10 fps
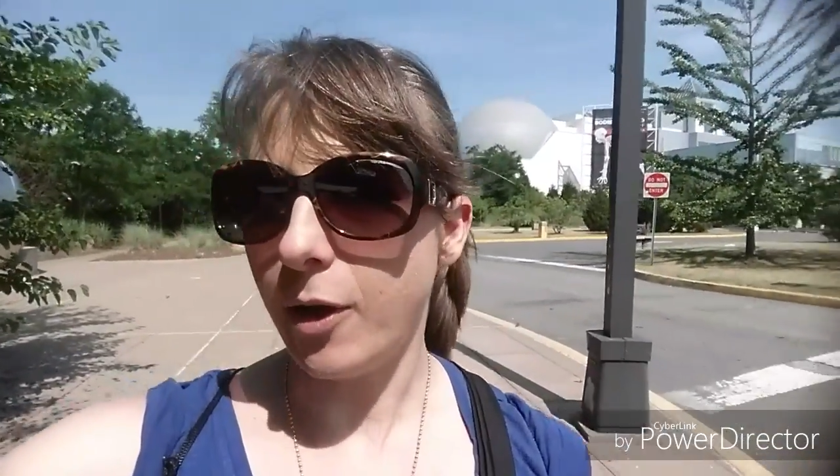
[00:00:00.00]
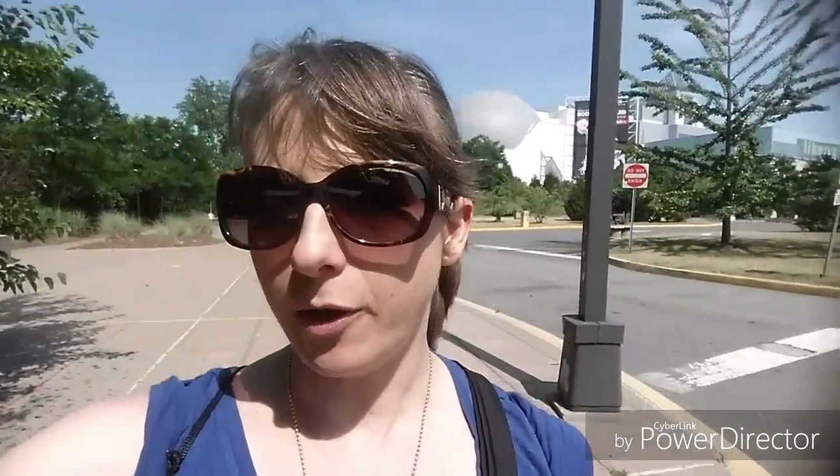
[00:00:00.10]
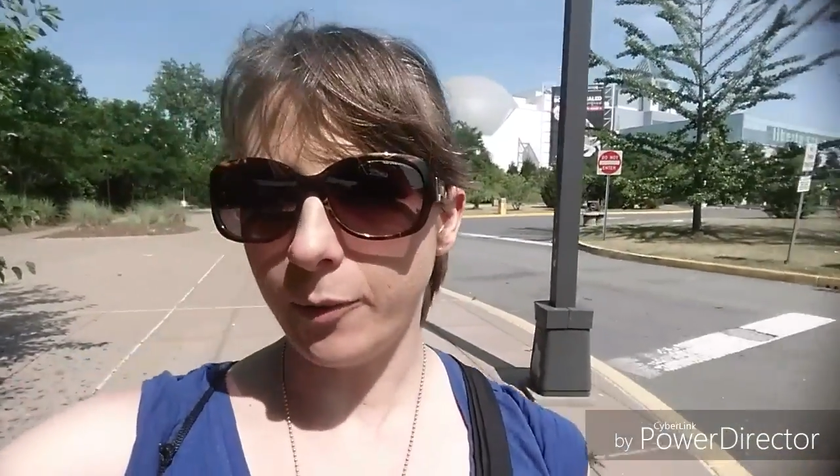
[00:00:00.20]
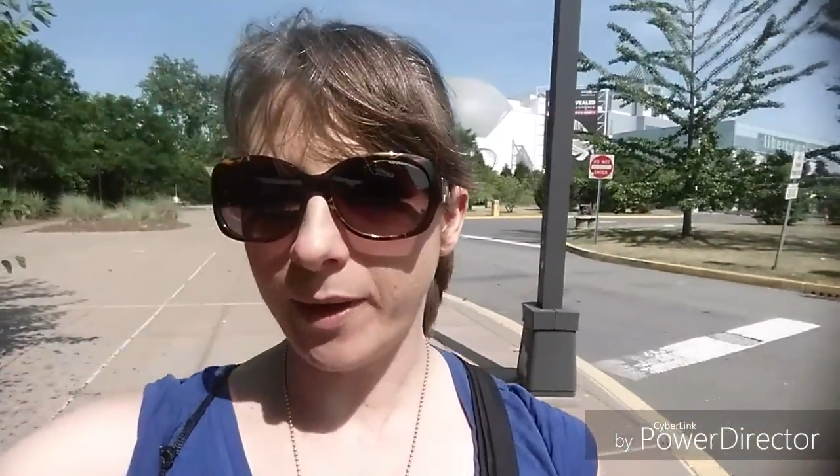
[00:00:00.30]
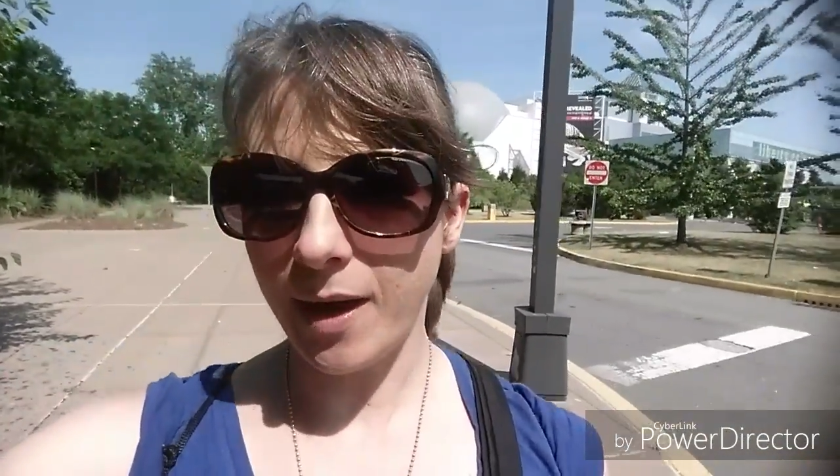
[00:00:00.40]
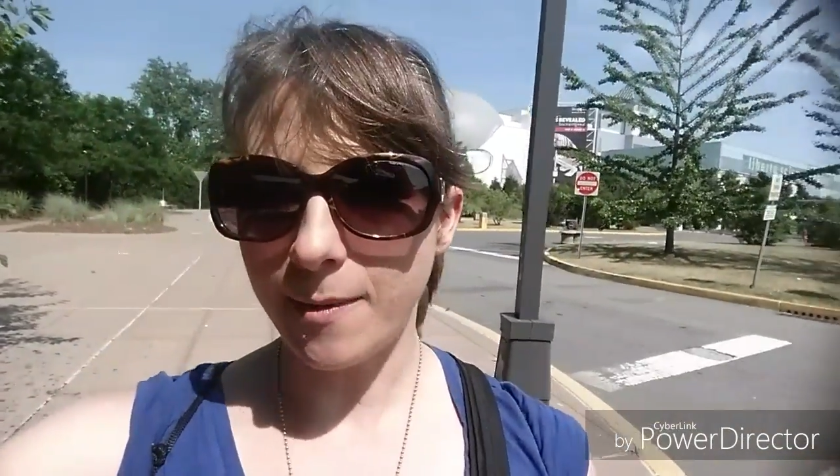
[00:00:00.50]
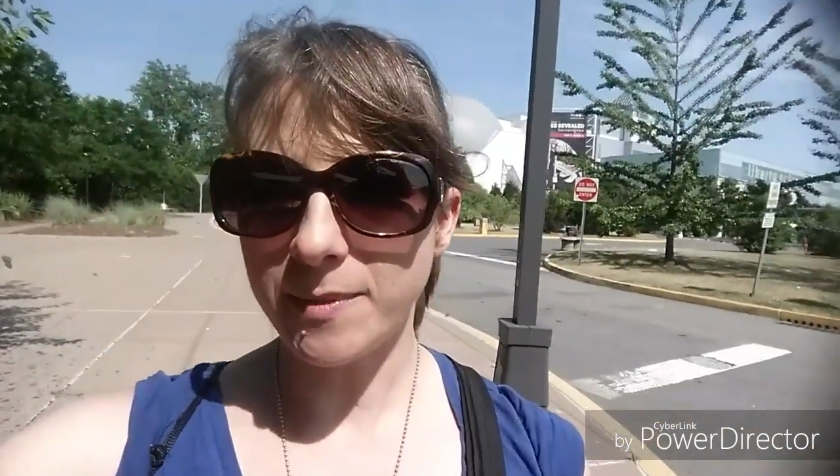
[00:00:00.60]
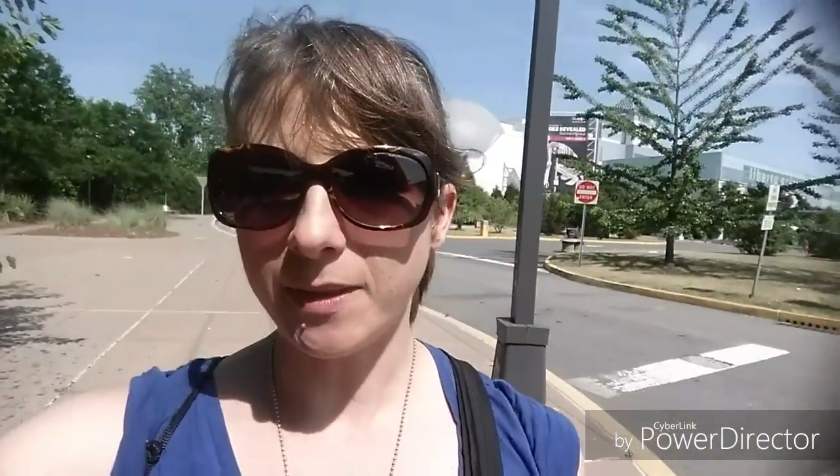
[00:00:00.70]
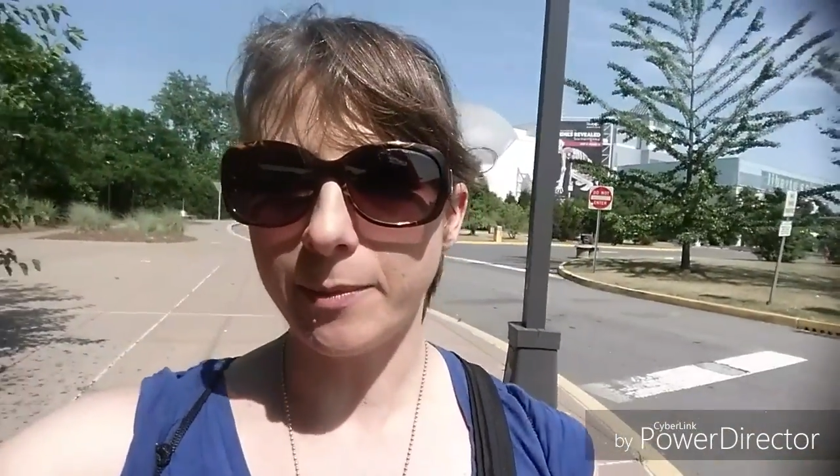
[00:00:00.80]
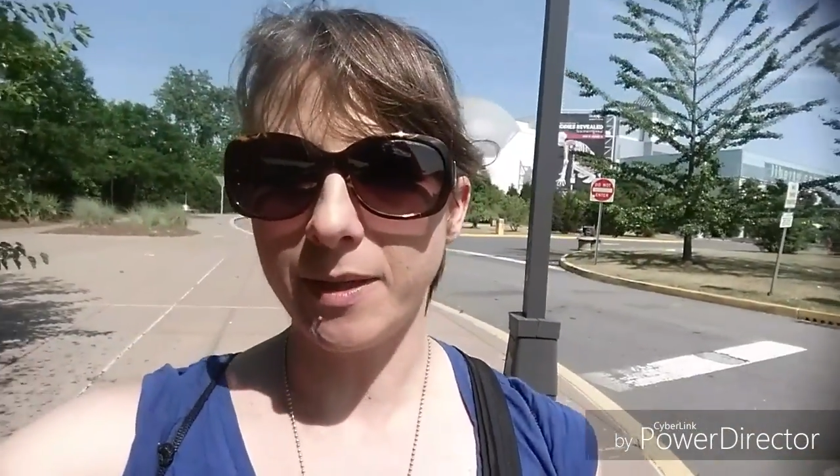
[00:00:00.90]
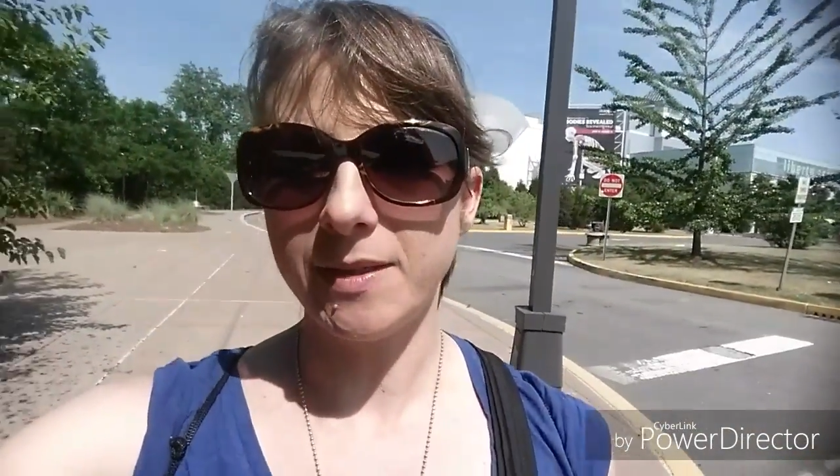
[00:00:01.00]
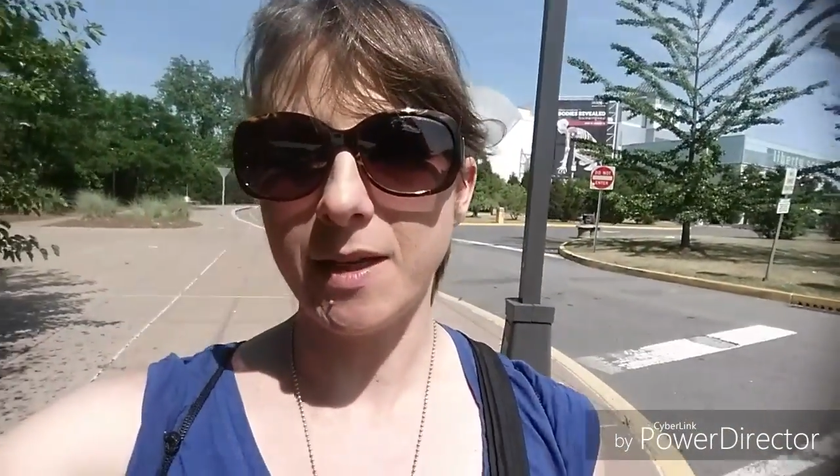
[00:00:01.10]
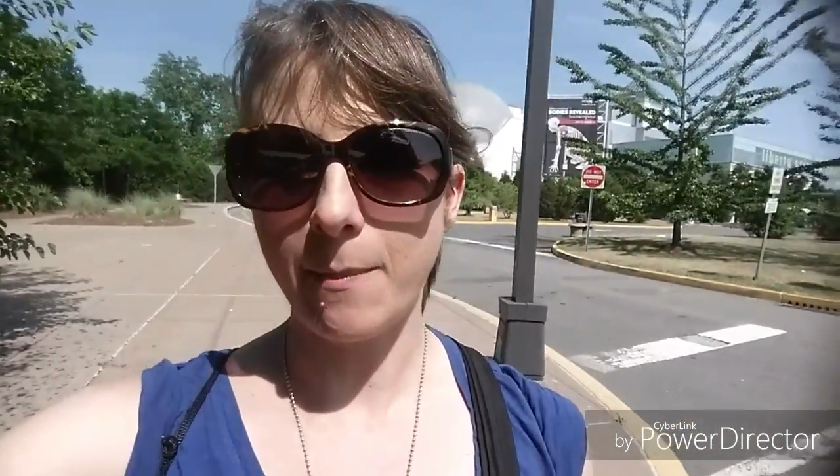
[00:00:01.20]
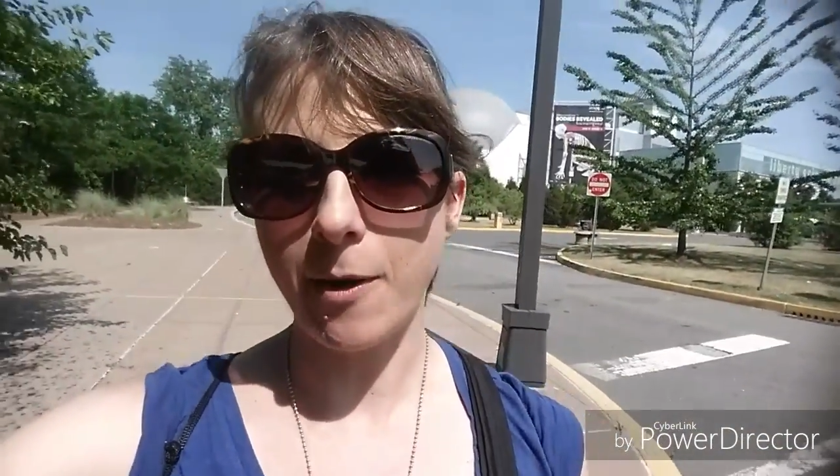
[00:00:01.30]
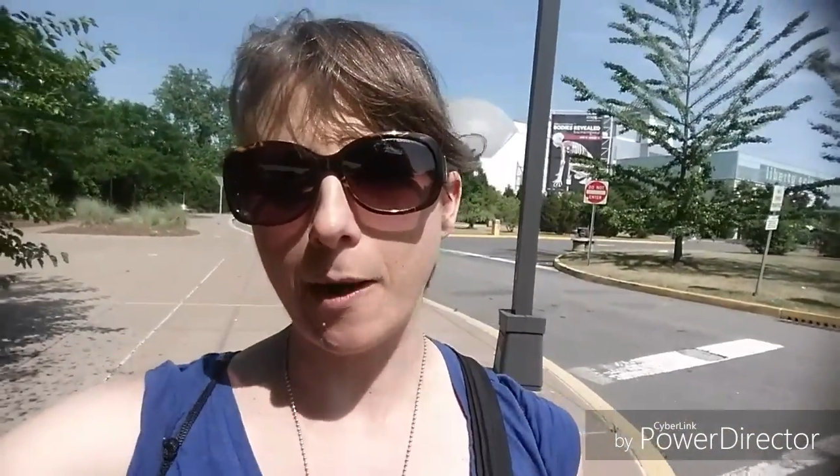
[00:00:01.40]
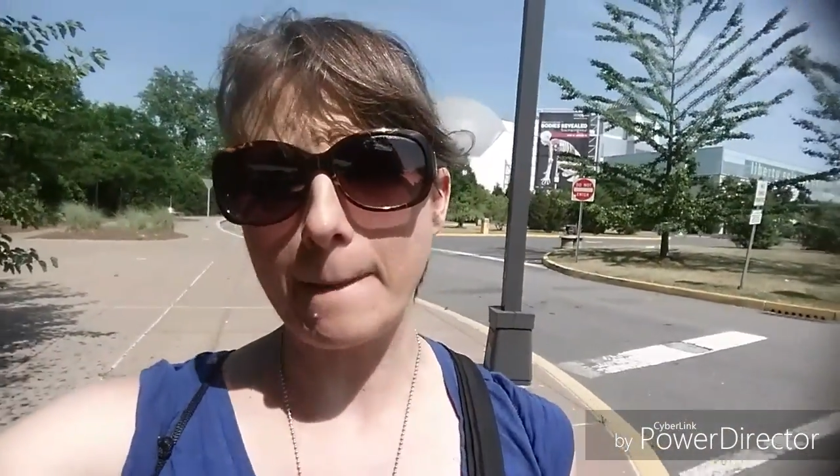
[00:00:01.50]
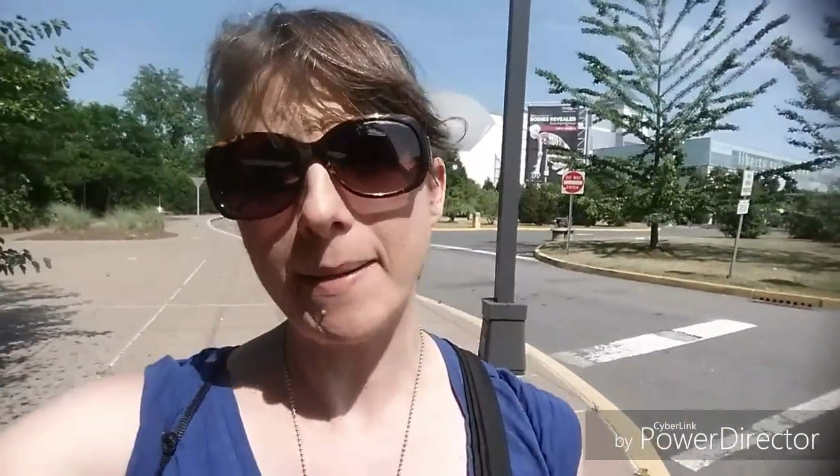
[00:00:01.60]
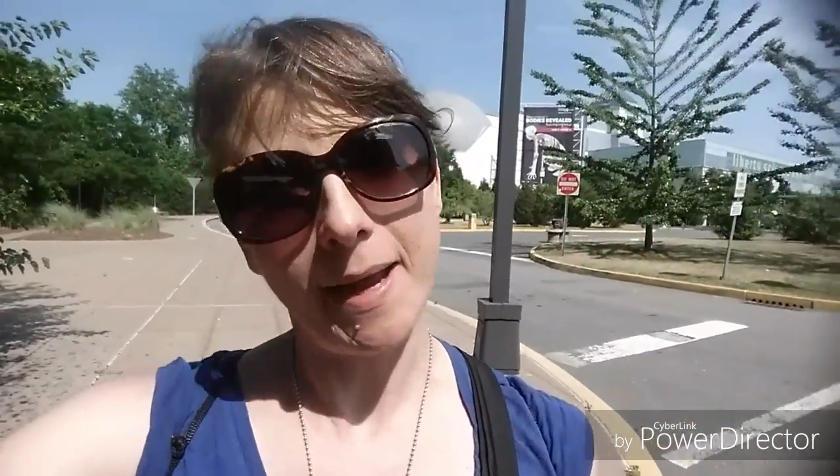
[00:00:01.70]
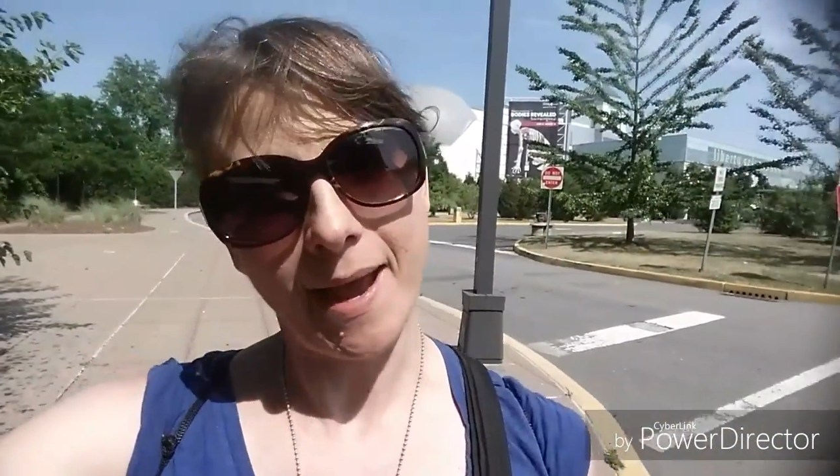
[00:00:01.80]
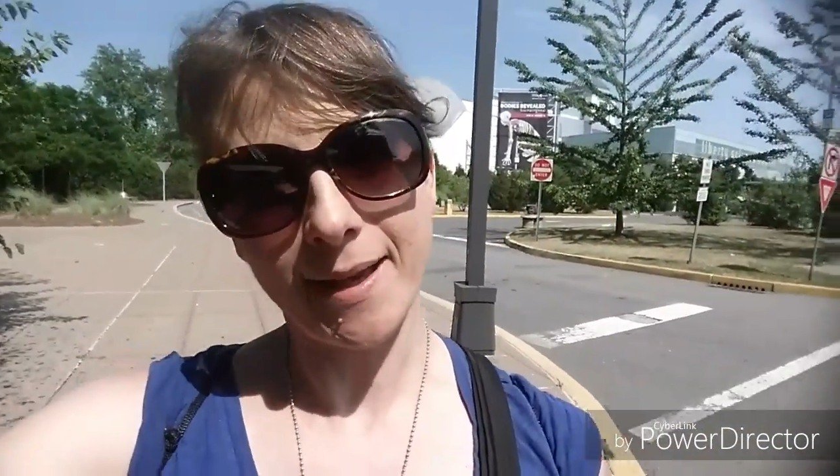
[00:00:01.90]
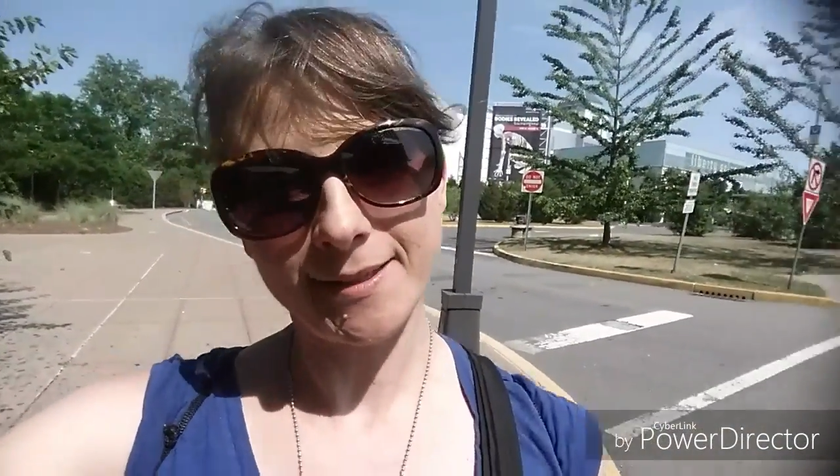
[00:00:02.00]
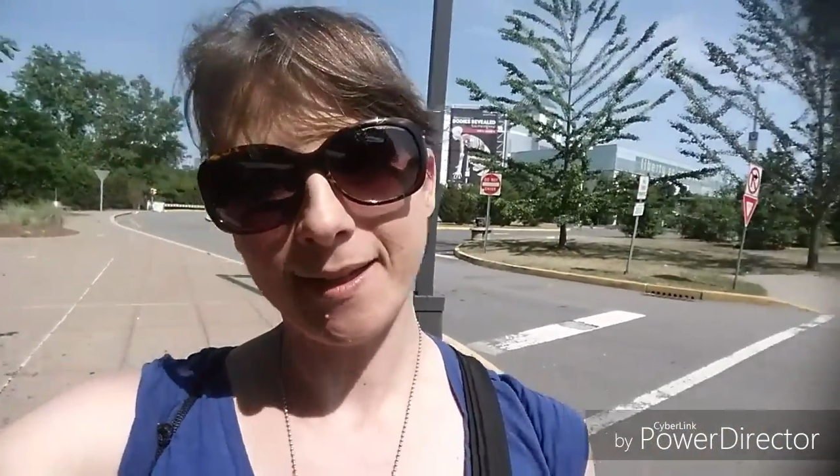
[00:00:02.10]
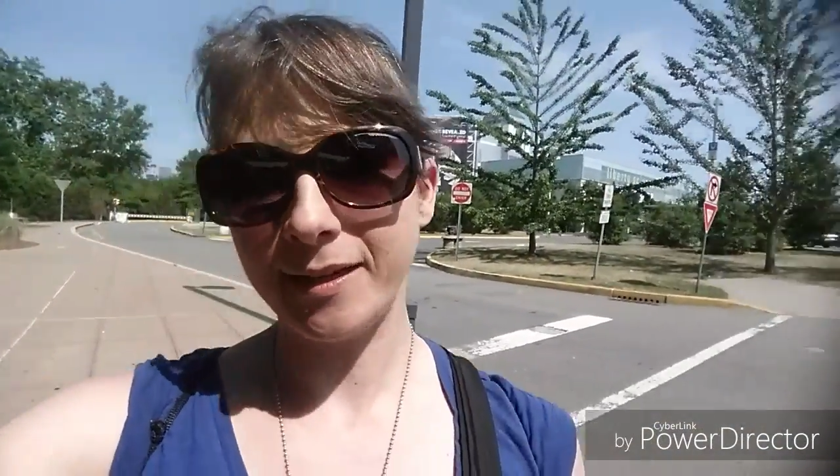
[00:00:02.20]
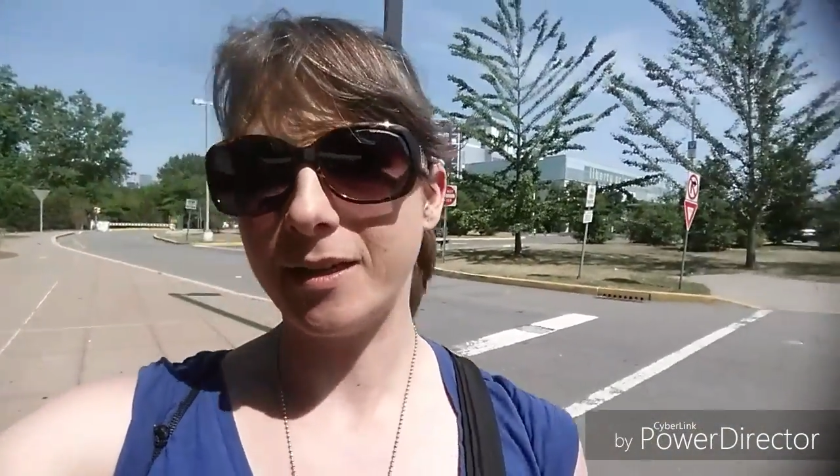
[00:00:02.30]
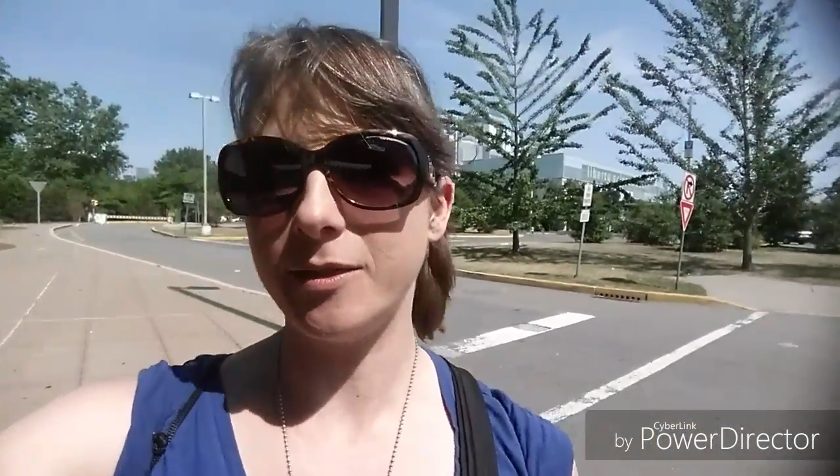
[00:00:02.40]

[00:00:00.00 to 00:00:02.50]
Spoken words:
all the way up to Liberty State Park by accident,